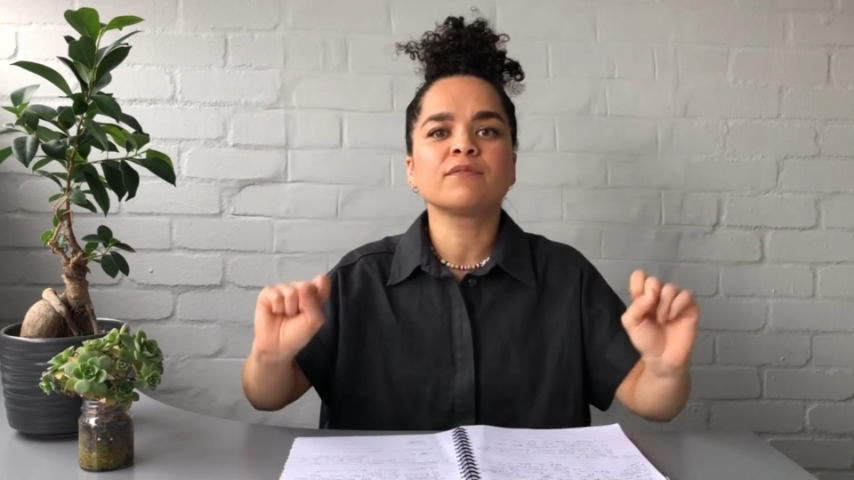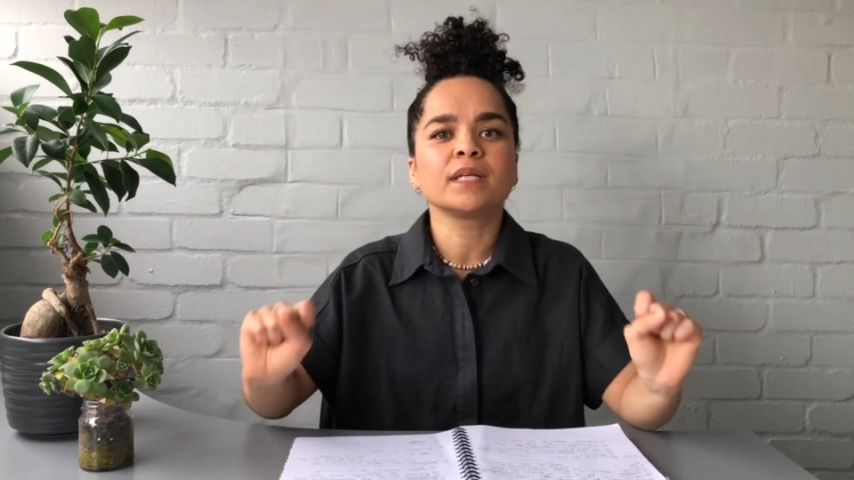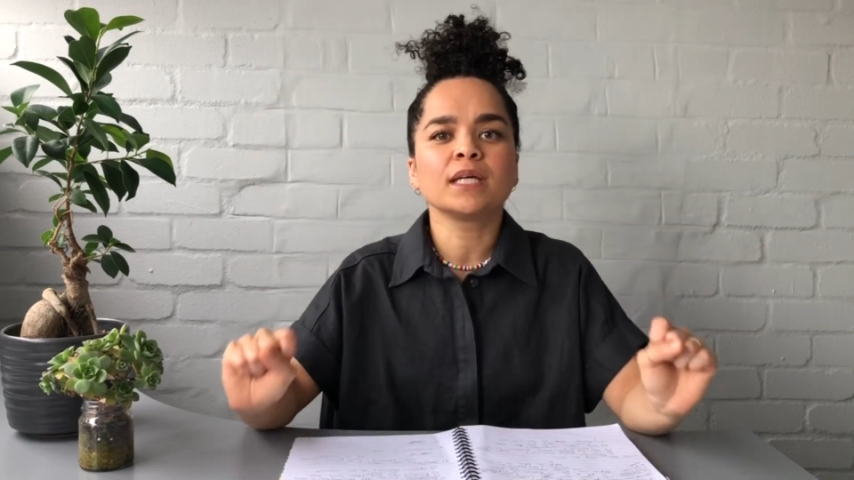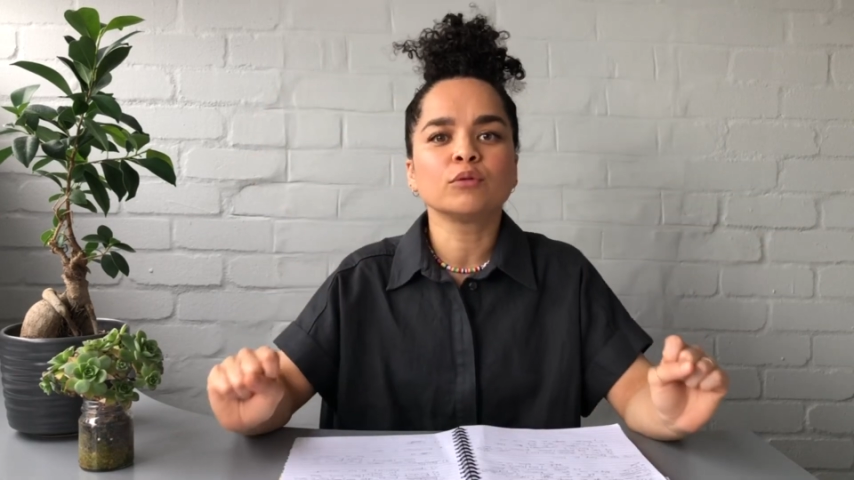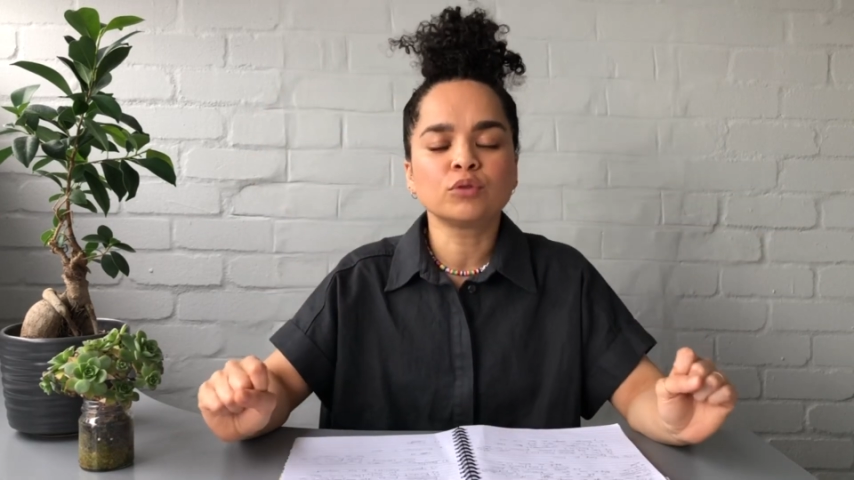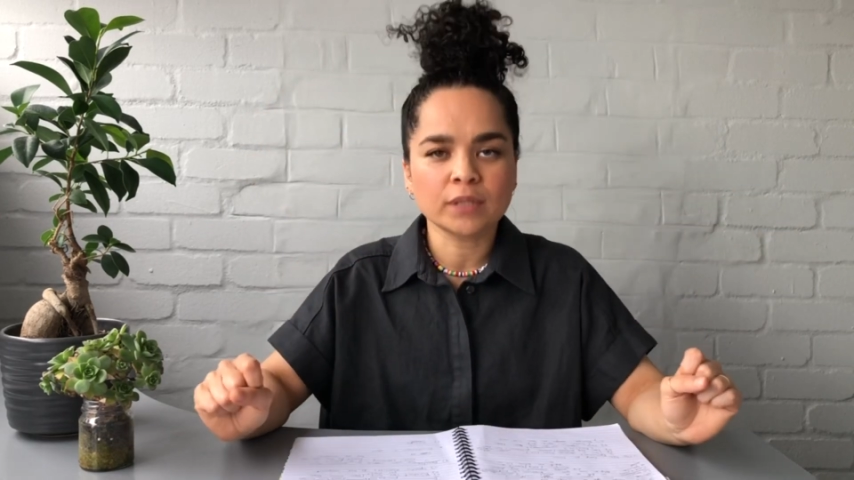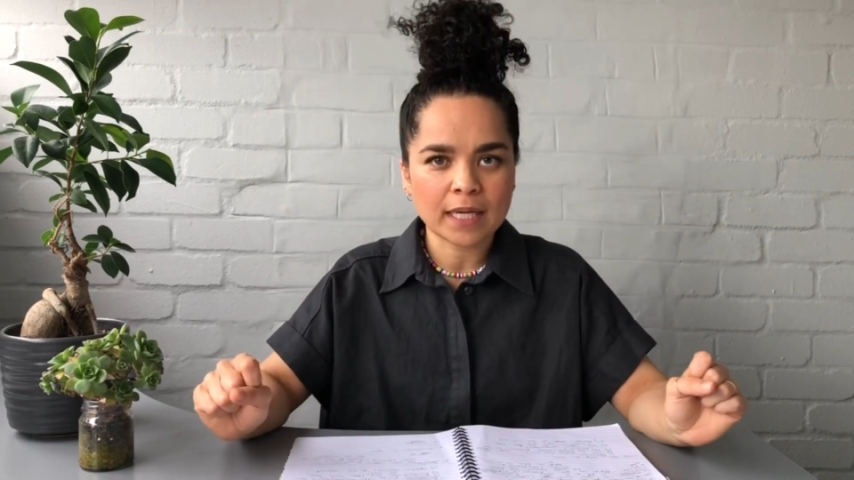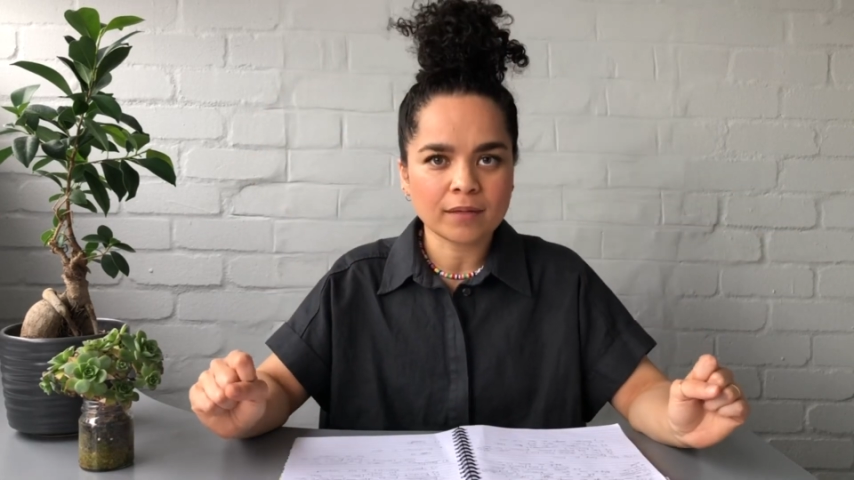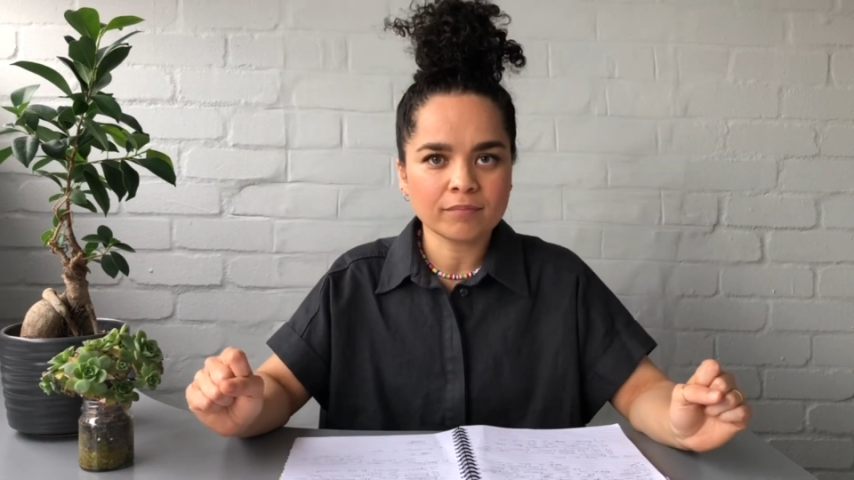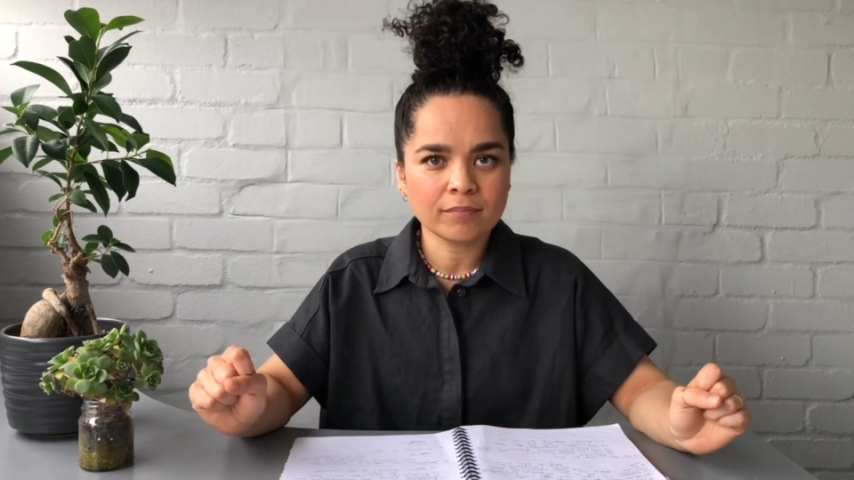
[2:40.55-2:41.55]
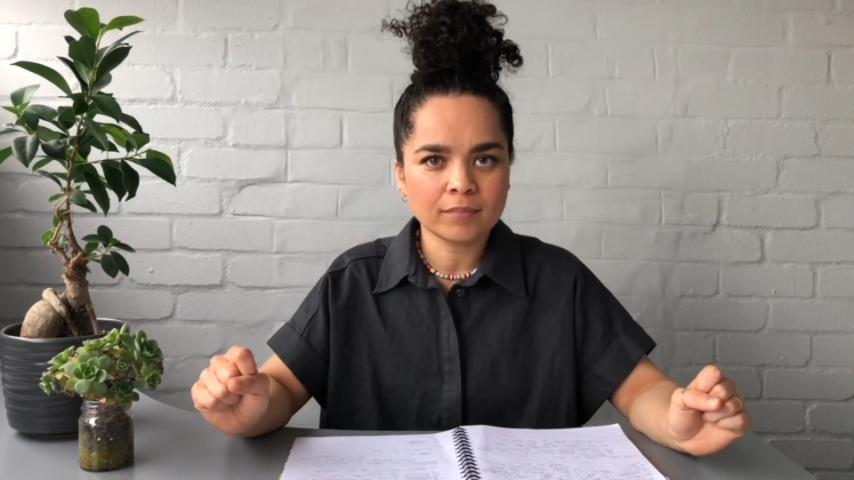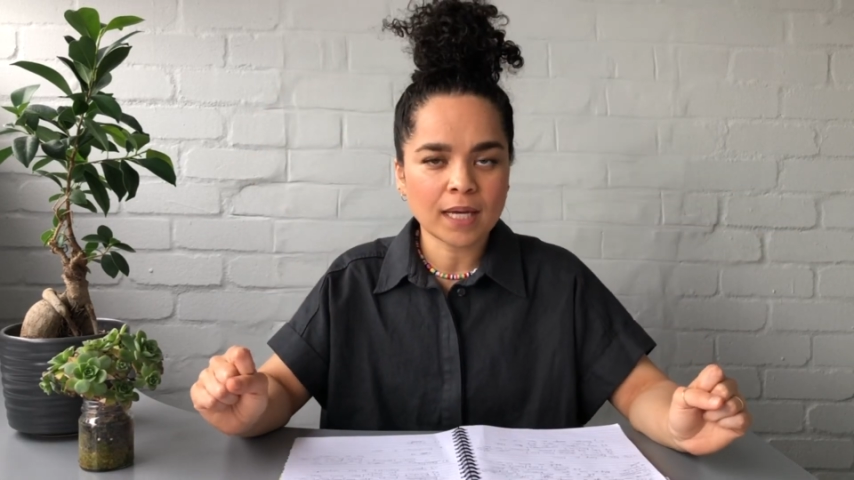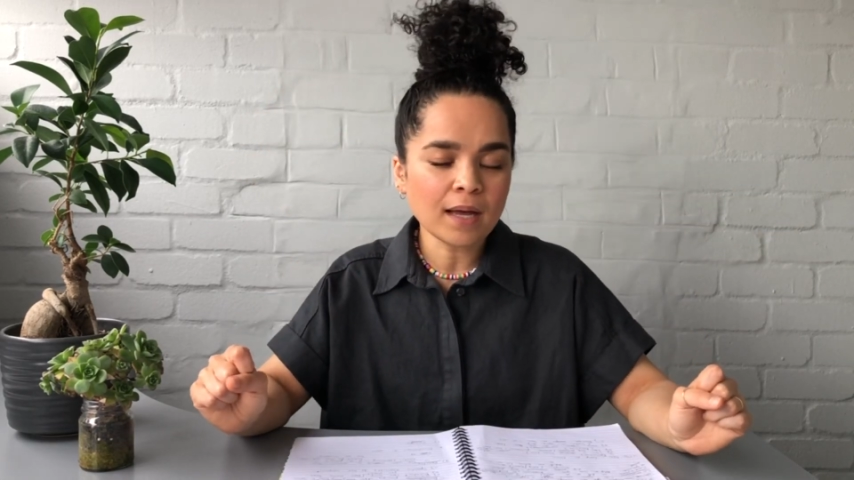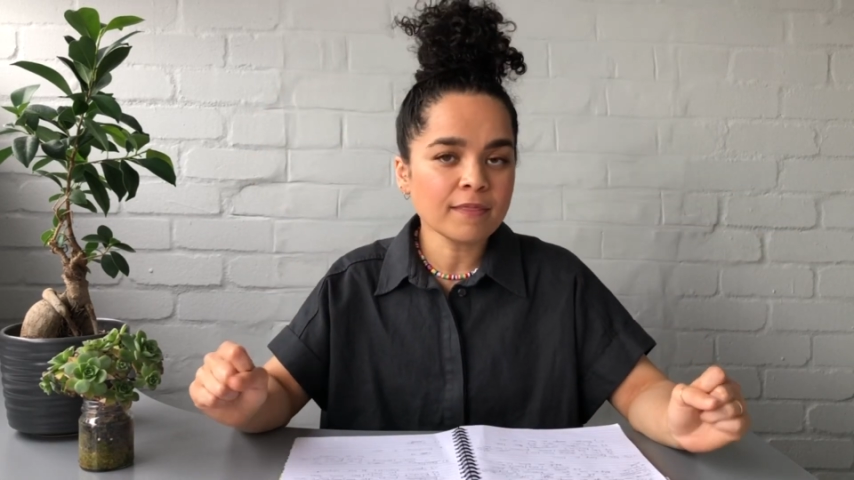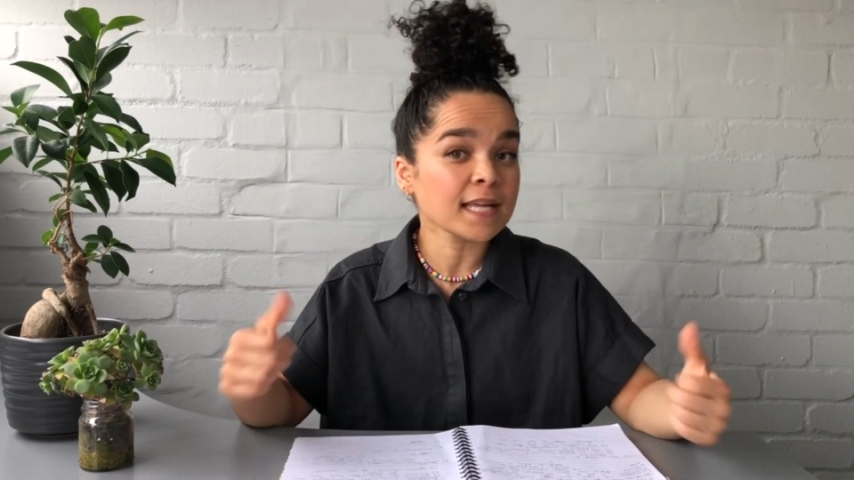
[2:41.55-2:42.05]
video today.
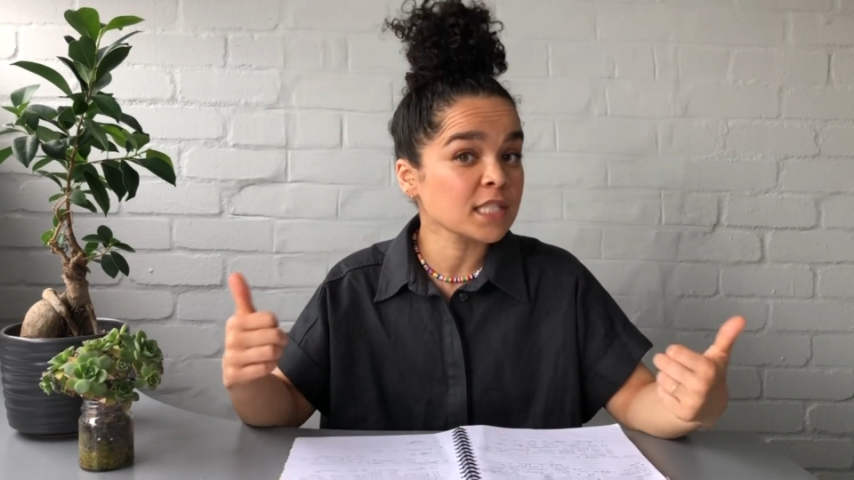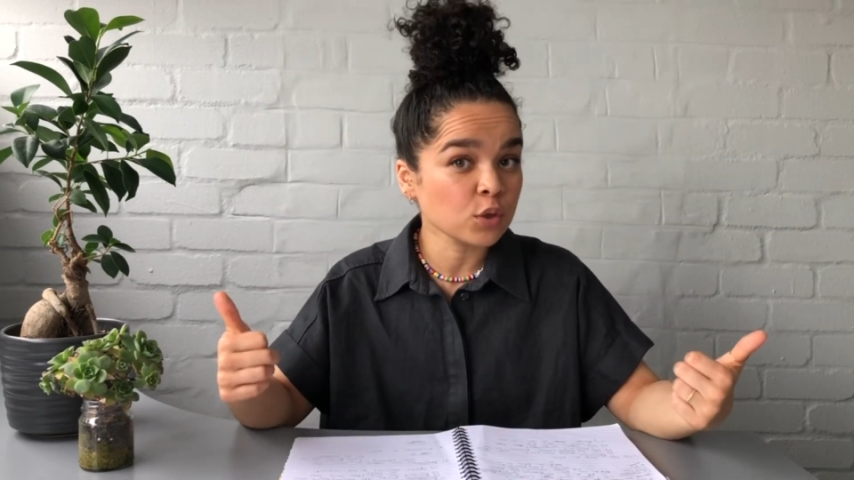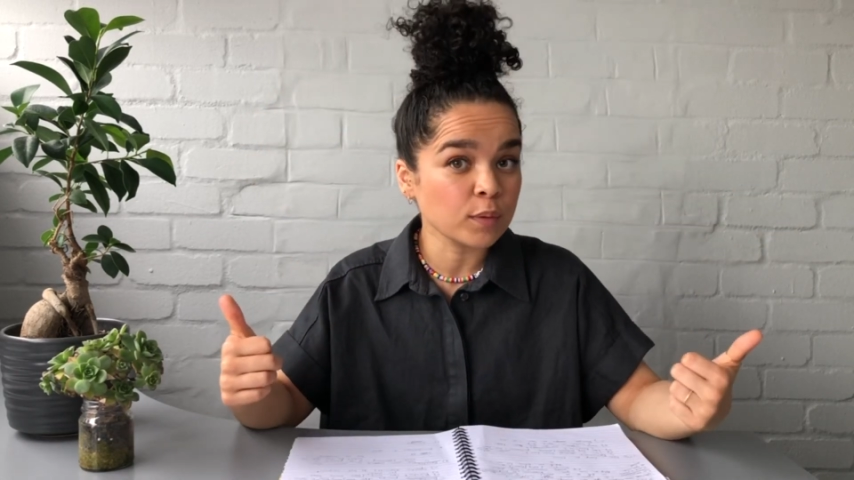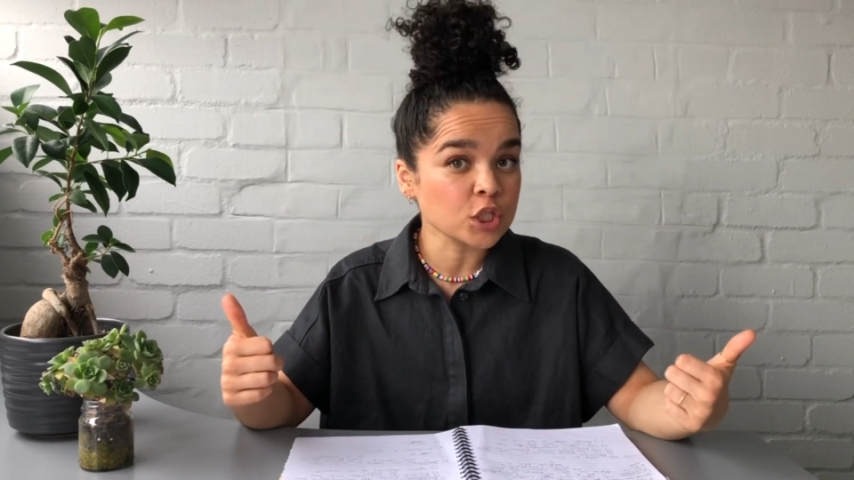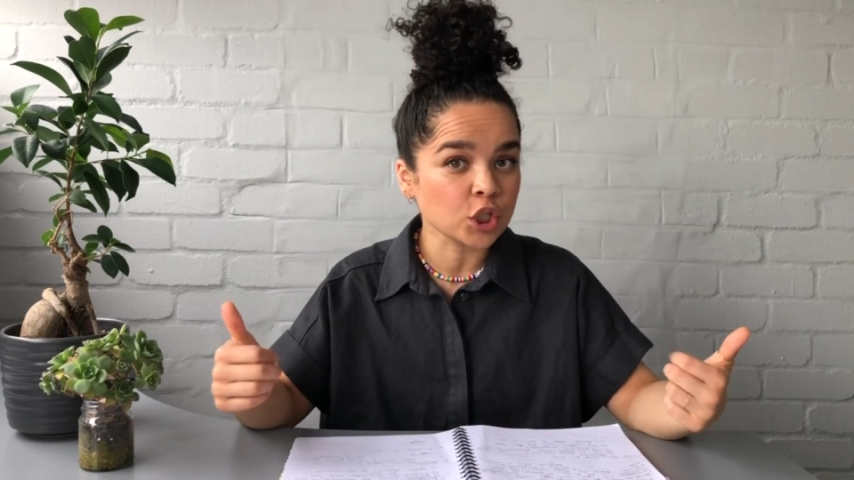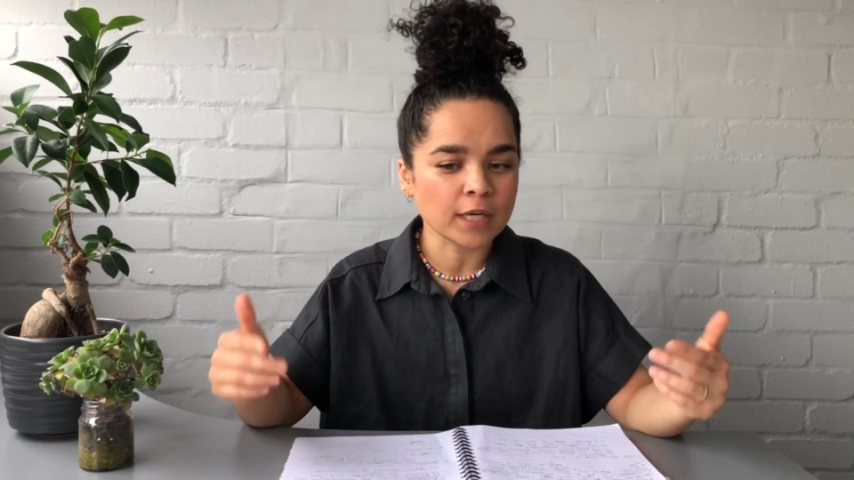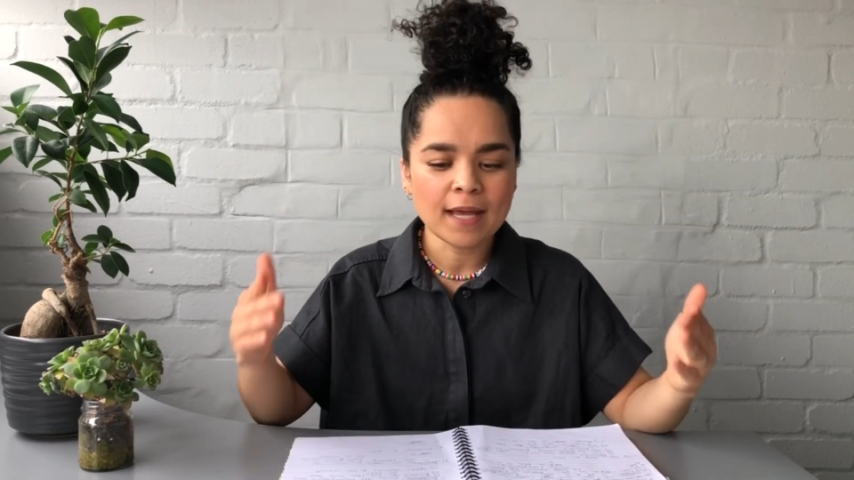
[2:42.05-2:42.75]
Yeah, that's the question.